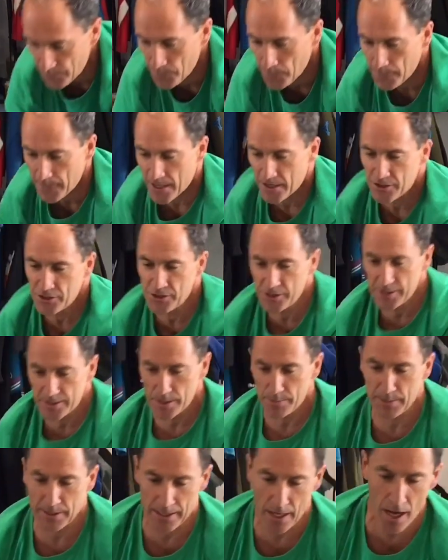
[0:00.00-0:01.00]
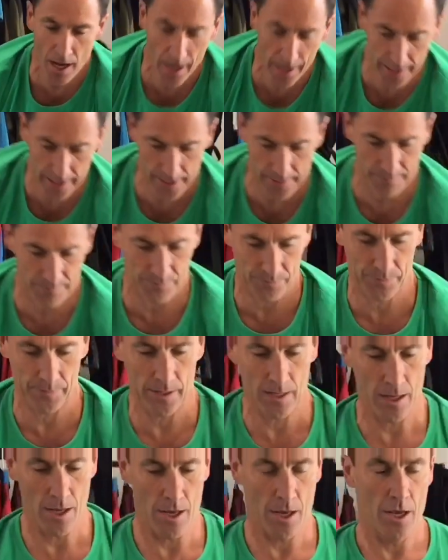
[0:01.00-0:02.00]
sit a bit higher
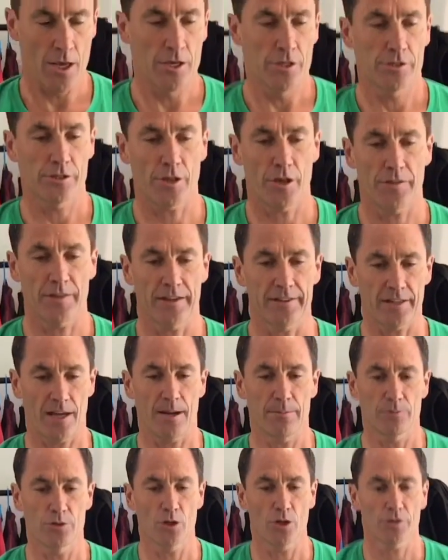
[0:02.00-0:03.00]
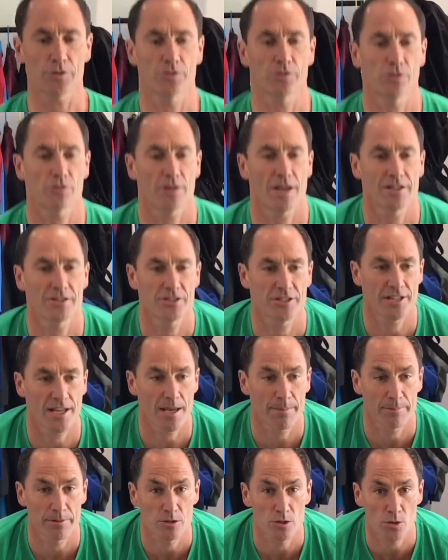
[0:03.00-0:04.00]
so that I'm not scrouched
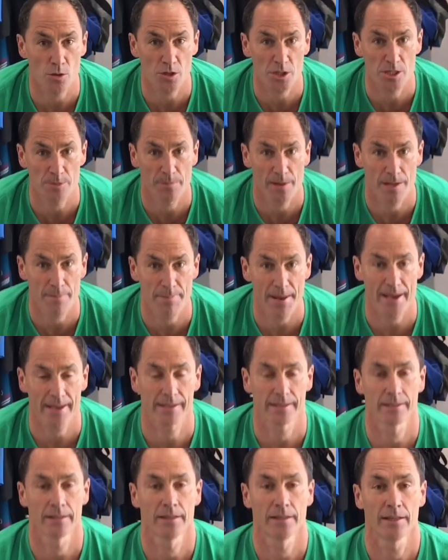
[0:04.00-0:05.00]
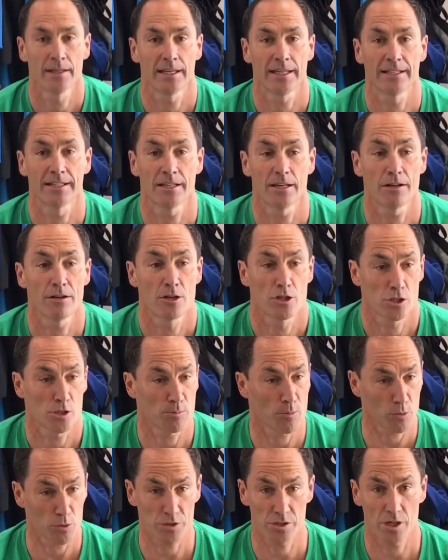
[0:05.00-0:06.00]
up and squashing my back in a
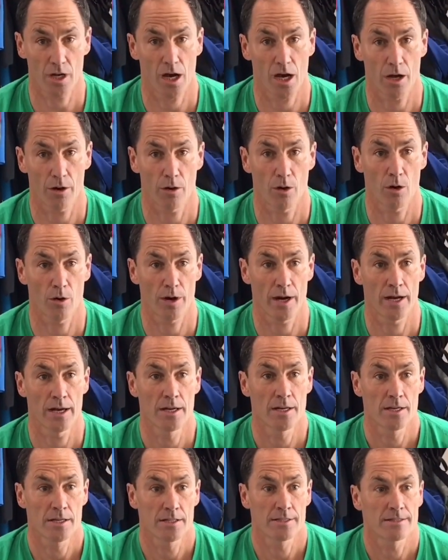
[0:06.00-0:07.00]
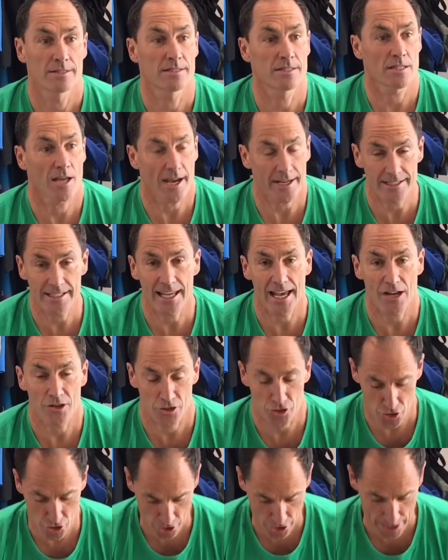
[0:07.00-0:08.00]
sports car or a tight
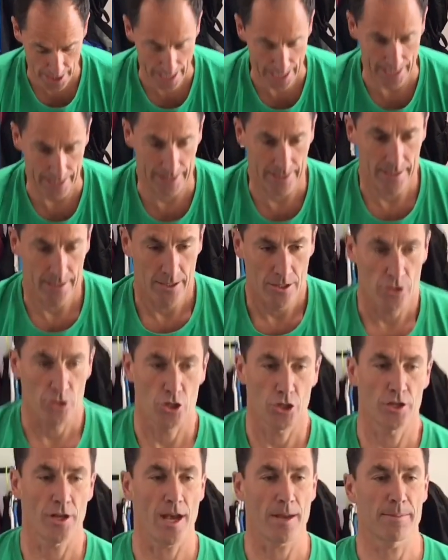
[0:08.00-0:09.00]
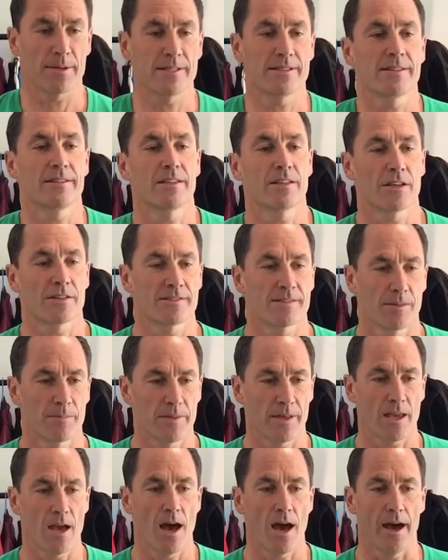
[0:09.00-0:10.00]
couch chair? Should I be sitting on
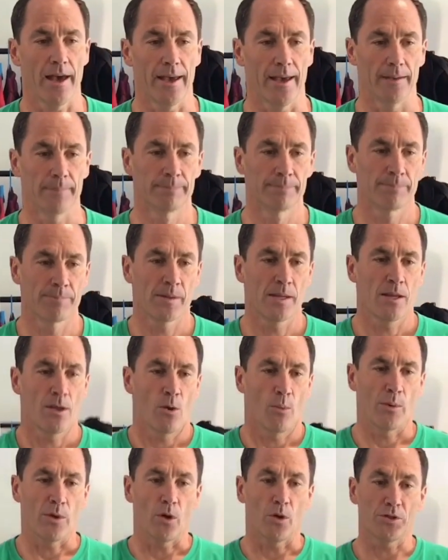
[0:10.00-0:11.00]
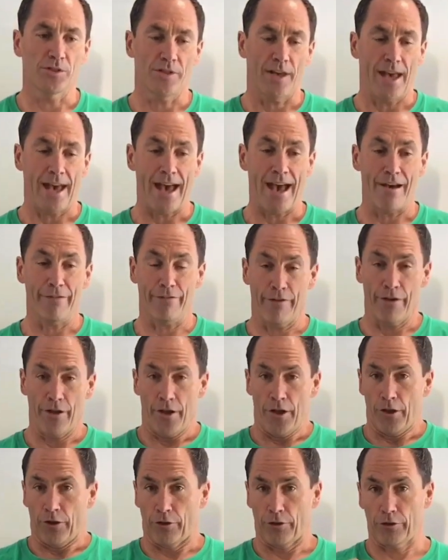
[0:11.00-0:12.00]
something higher? We also have
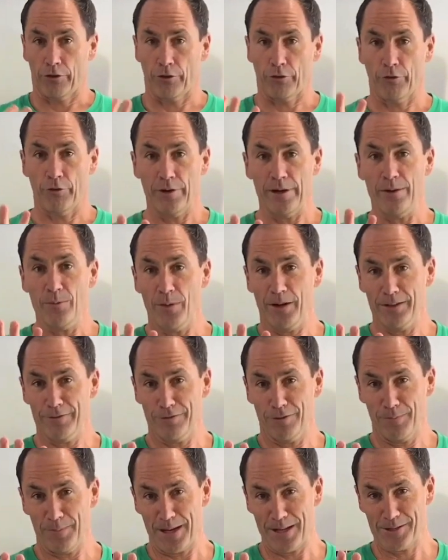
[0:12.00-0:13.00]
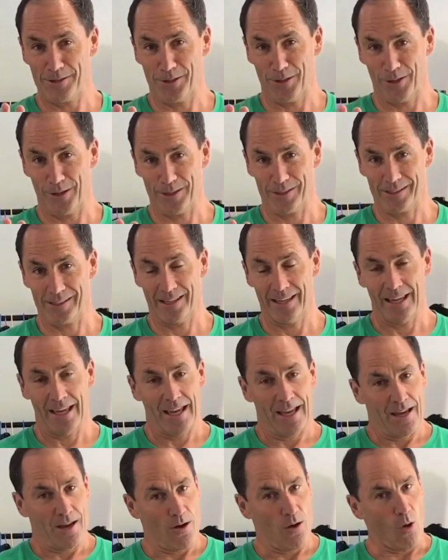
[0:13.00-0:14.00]
3 wonderful masseurs,
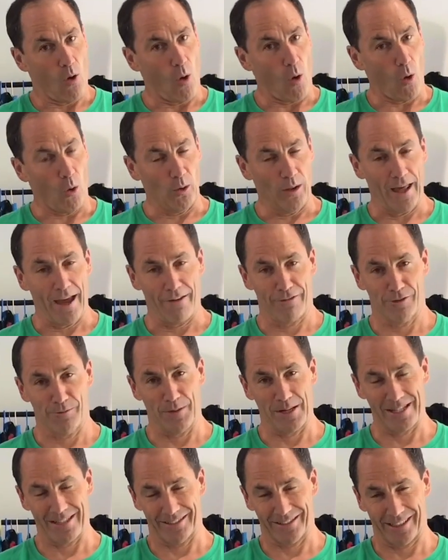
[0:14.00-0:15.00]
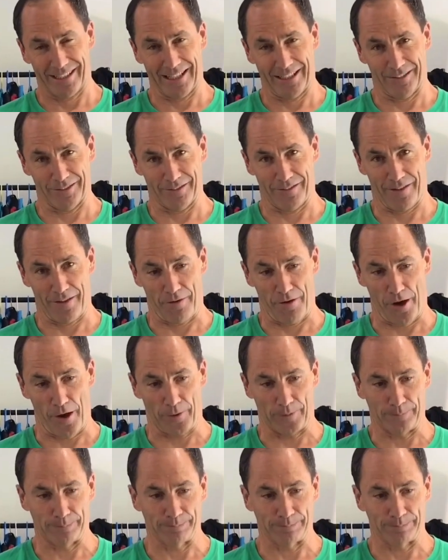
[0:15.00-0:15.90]
all have special skills of their own.